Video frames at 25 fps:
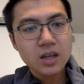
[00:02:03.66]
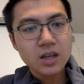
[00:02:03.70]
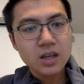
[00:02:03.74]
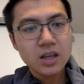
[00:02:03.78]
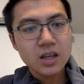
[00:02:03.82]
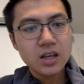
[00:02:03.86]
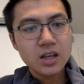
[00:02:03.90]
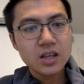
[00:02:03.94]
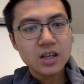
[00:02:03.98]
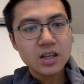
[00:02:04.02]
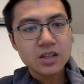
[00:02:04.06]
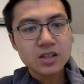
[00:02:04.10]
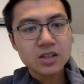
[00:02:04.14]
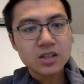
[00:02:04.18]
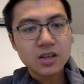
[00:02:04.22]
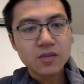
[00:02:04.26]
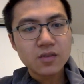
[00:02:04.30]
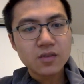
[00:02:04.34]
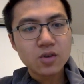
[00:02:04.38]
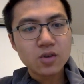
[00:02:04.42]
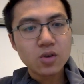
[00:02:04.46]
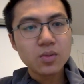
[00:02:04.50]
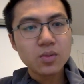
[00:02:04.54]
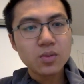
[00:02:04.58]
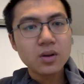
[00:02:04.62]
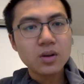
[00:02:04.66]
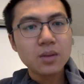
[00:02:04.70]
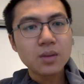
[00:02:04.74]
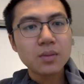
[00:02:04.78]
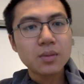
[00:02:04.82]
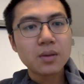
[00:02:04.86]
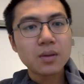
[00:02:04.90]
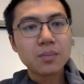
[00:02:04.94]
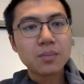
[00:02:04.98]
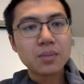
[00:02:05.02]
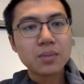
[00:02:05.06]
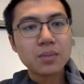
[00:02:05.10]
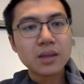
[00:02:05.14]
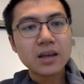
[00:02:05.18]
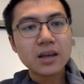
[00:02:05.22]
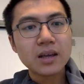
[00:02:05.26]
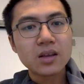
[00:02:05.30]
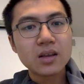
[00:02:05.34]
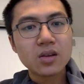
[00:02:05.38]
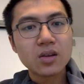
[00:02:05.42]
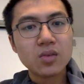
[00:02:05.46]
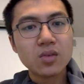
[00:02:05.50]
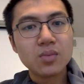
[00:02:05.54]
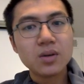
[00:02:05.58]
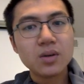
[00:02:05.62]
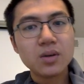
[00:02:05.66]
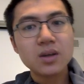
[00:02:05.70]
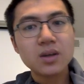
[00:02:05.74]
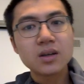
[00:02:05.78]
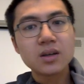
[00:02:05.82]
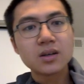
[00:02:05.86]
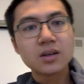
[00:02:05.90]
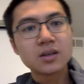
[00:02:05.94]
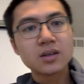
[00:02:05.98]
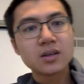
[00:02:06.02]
is if you open up a blank notebook,